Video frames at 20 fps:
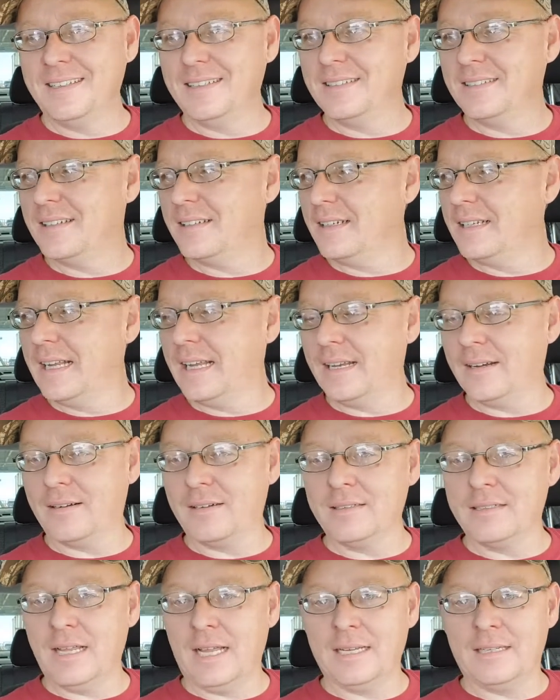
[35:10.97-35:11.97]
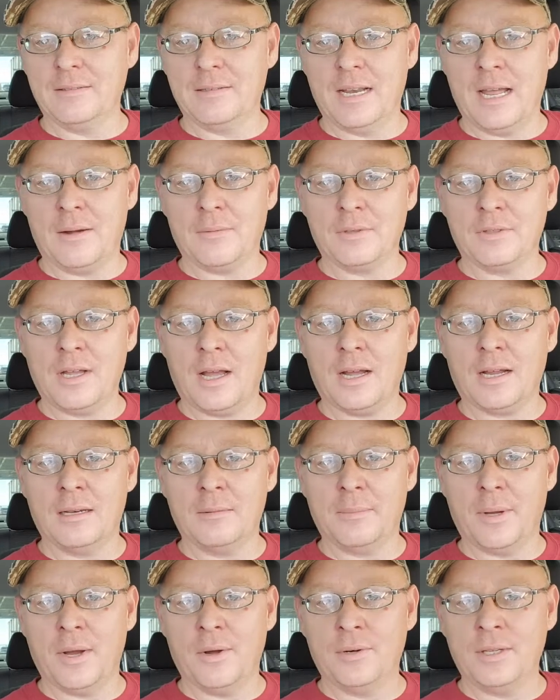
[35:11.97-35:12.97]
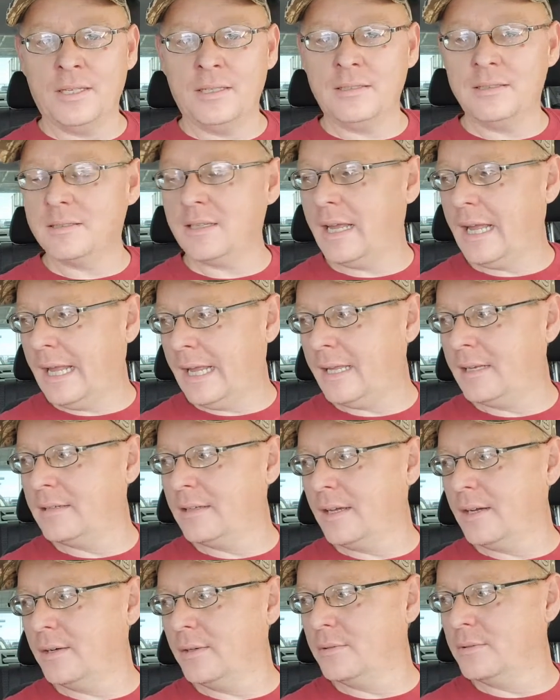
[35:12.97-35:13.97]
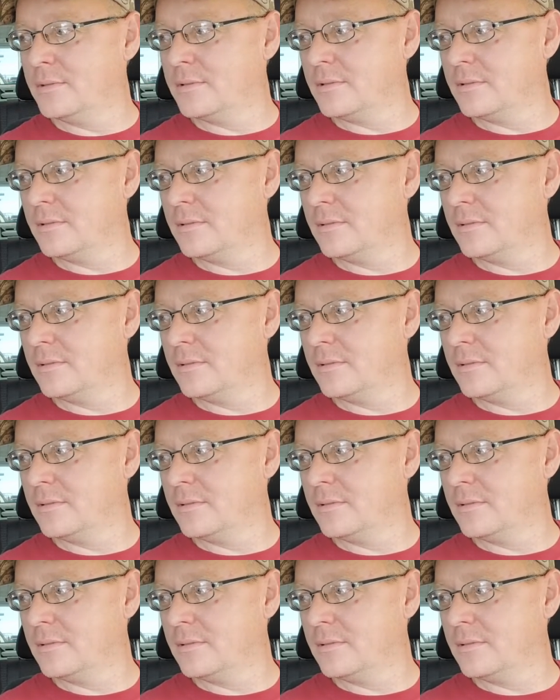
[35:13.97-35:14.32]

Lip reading: You get her, like, now we're talking ponies and goats.